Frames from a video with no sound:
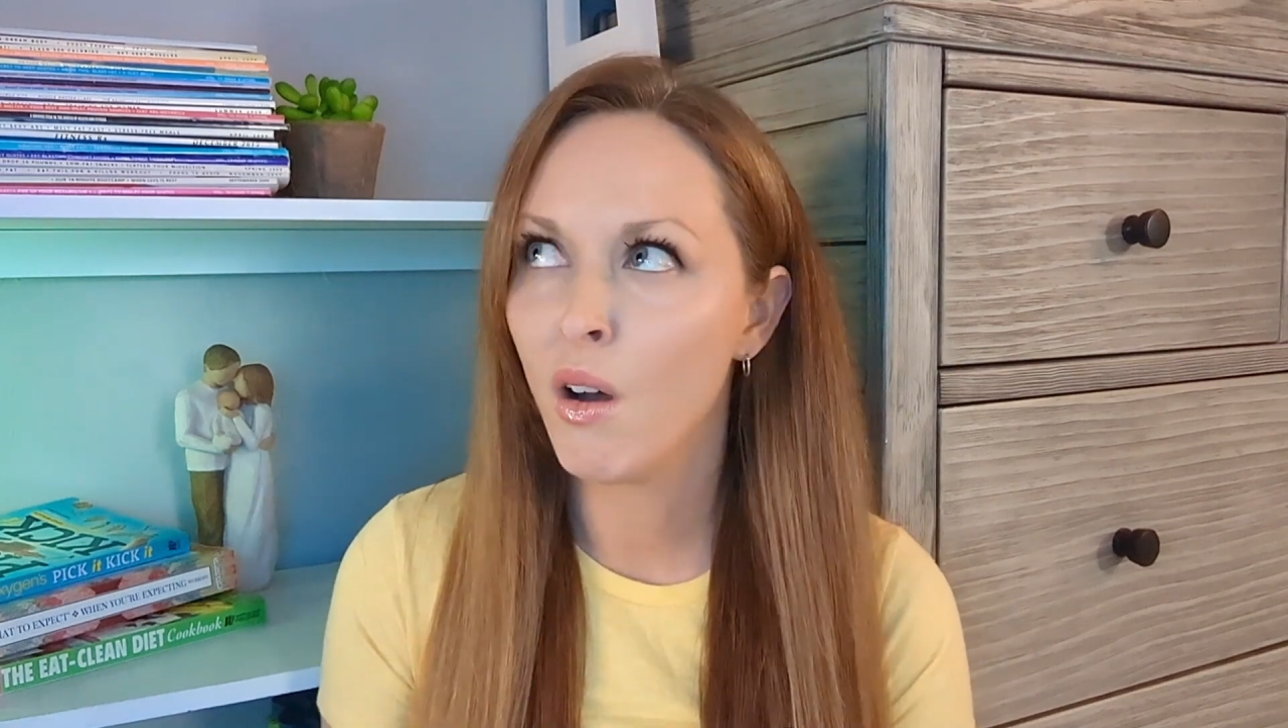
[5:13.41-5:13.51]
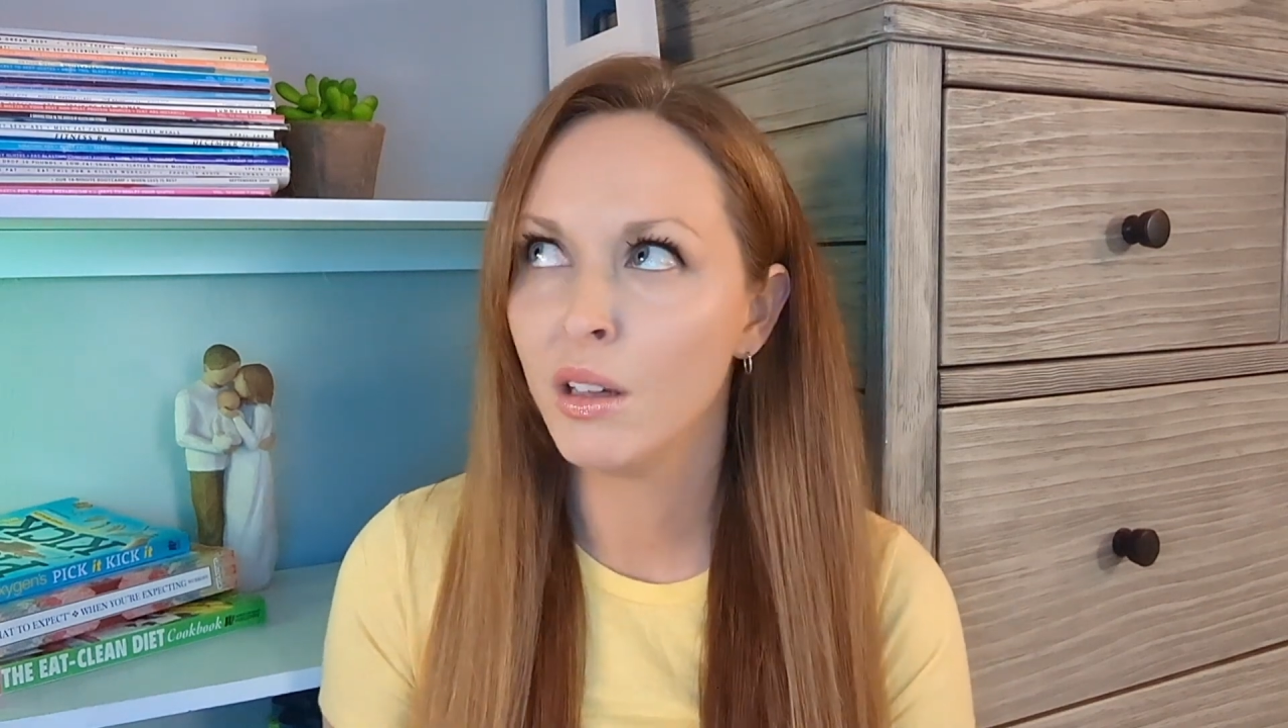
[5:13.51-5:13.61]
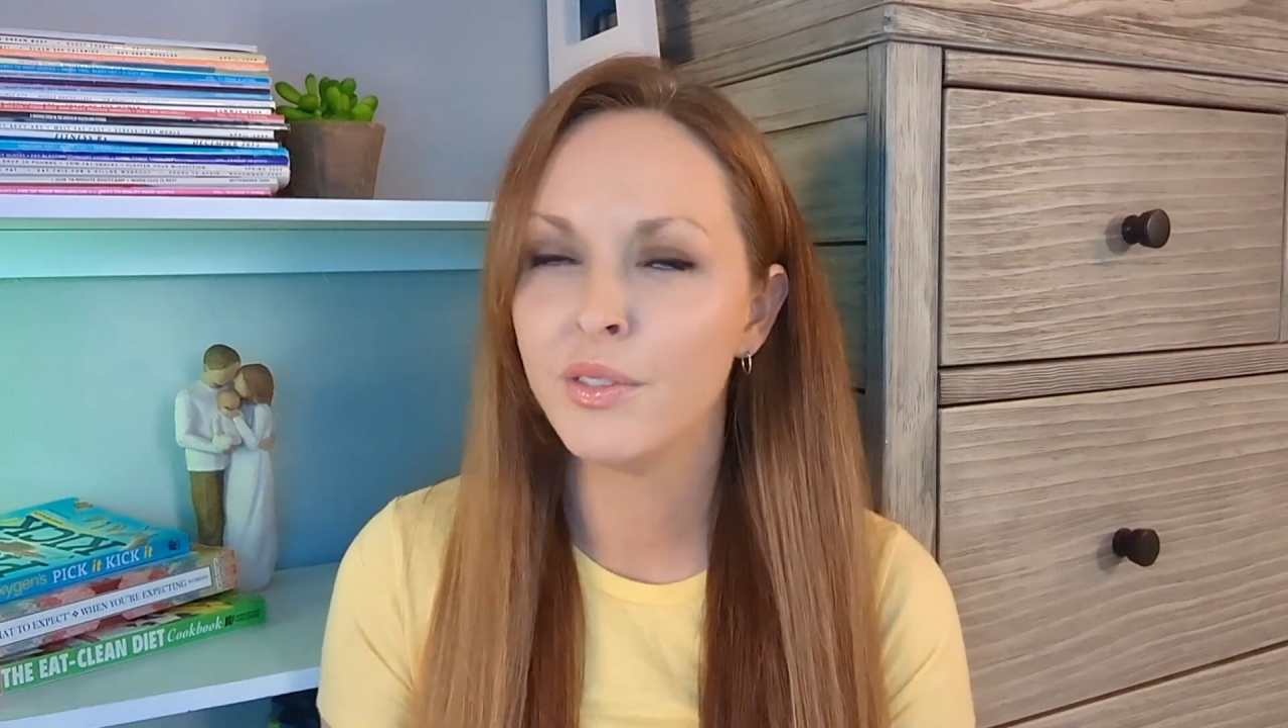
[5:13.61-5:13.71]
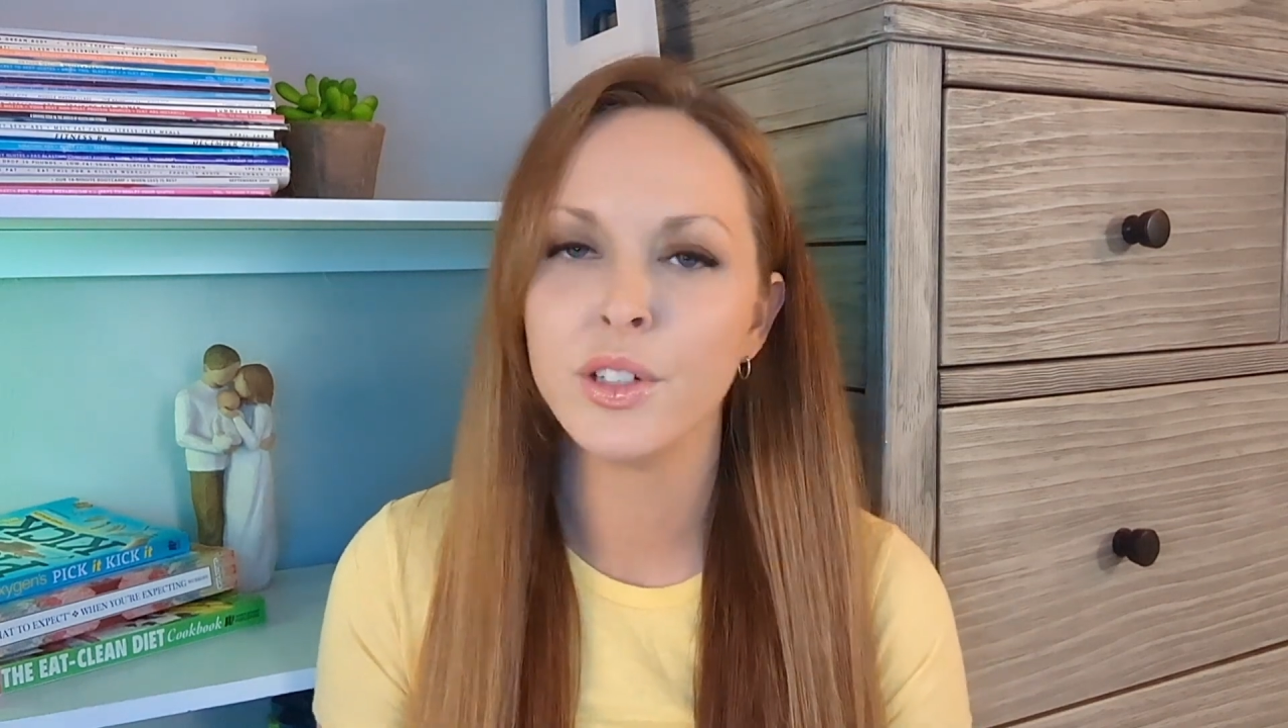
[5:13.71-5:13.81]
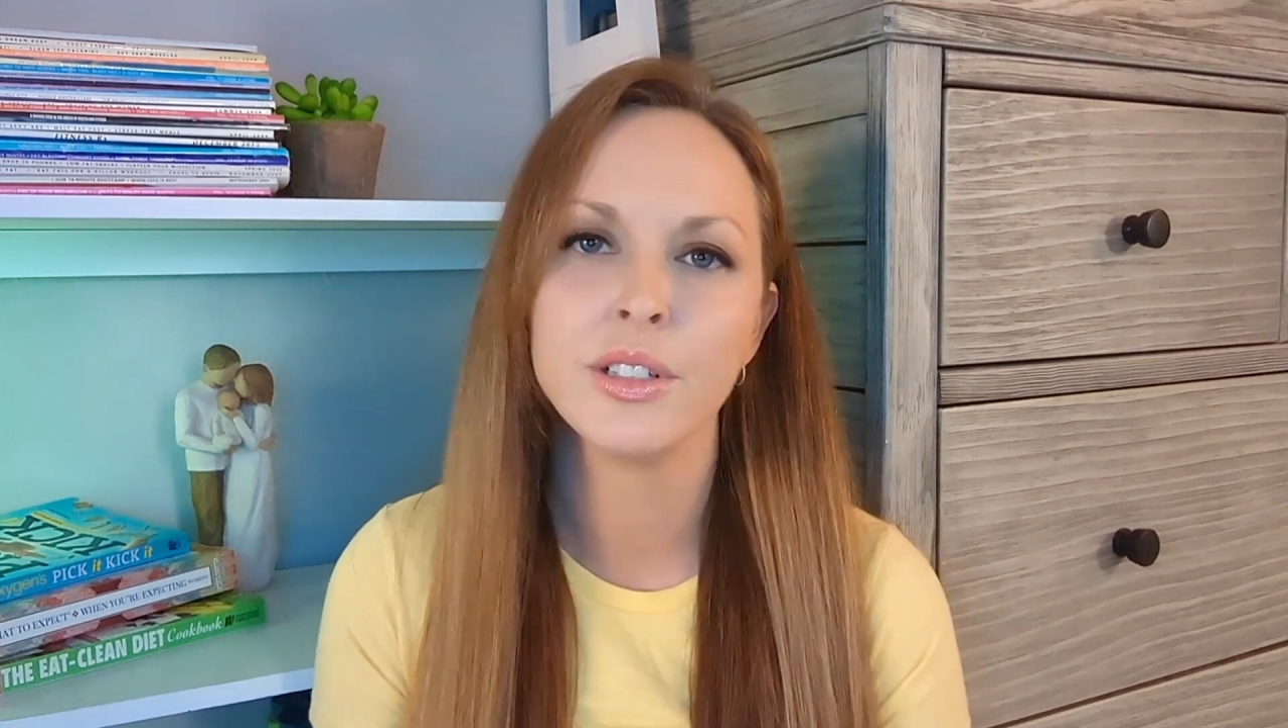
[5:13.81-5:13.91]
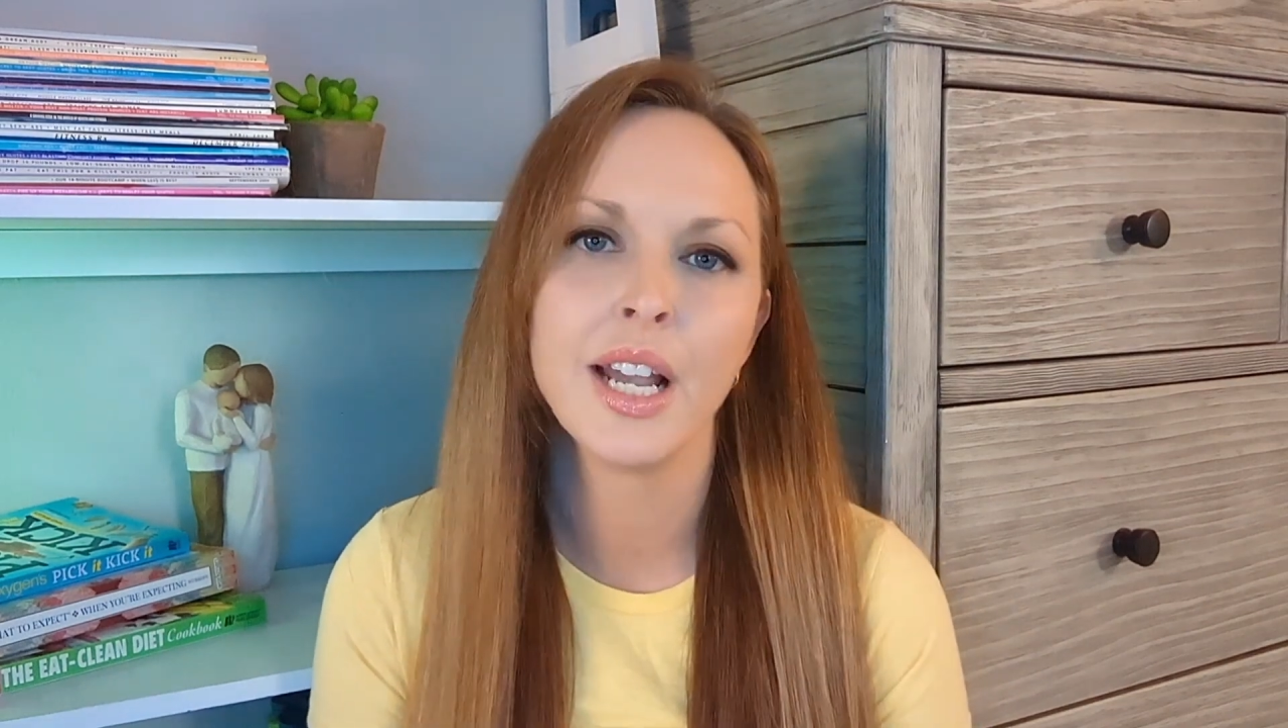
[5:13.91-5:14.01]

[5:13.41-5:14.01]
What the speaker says: all of your